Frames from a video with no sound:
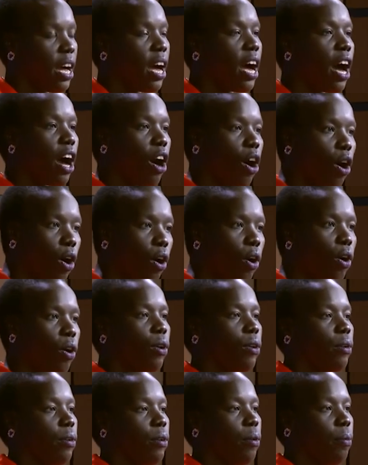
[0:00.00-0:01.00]
are
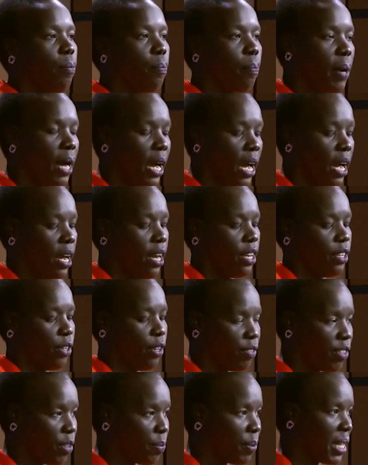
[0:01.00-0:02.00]
all part
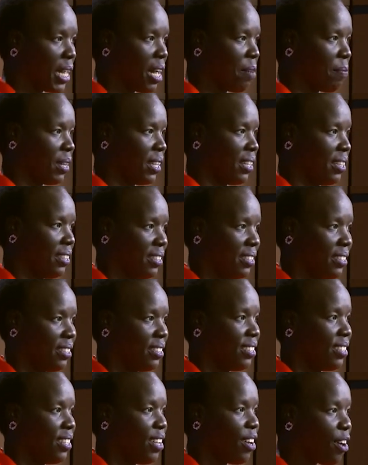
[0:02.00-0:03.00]
of the becoming,
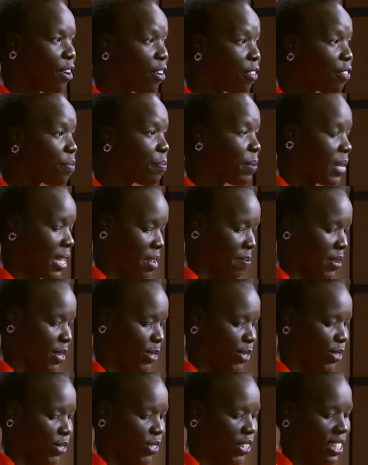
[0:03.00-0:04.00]
of becoming
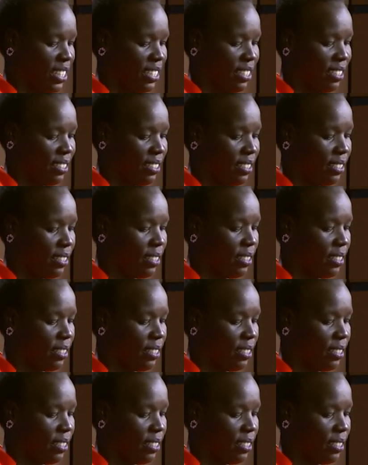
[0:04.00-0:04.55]
Australian.